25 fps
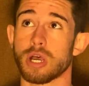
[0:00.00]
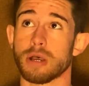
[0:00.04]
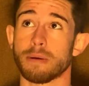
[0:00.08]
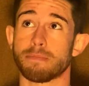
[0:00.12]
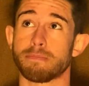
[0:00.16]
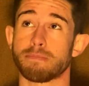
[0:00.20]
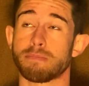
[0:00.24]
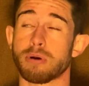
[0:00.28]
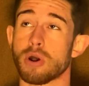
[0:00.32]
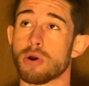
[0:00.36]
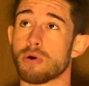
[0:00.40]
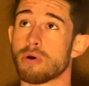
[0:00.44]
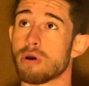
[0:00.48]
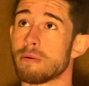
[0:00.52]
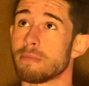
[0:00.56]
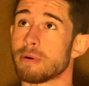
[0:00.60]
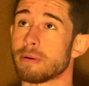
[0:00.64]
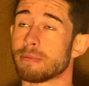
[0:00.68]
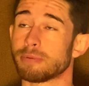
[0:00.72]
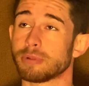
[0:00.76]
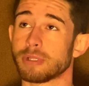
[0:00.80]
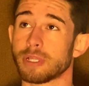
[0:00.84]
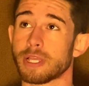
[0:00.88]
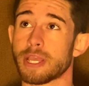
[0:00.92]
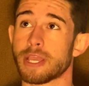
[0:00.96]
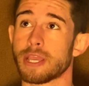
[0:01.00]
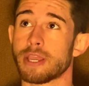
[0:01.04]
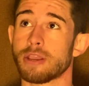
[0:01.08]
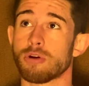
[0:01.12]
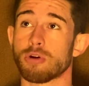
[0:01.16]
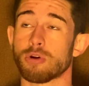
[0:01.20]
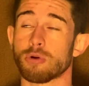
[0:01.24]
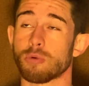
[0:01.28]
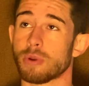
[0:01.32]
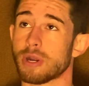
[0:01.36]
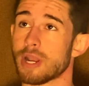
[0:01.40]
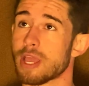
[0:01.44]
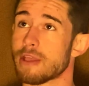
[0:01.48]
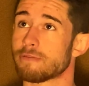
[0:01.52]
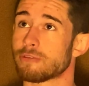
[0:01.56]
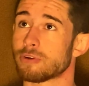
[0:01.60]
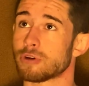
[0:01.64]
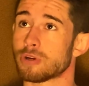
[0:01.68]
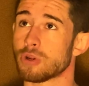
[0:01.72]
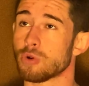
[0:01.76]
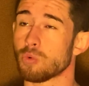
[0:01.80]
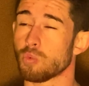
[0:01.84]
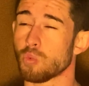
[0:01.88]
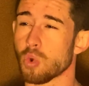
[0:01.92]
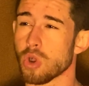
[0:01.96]
a poem, a play, or
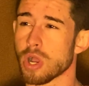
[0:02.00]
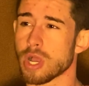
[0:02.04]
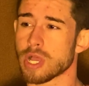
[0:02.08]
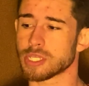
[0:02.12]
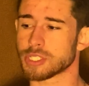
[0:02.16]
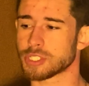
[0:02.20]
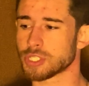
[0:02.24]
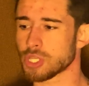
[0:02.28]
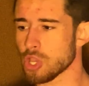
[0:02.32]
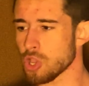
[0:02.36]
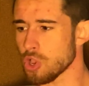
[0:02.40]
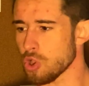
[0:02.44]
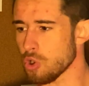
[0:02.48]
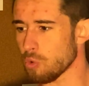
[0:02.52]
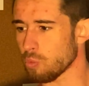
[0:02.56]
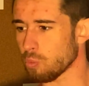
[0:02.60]
whatever was,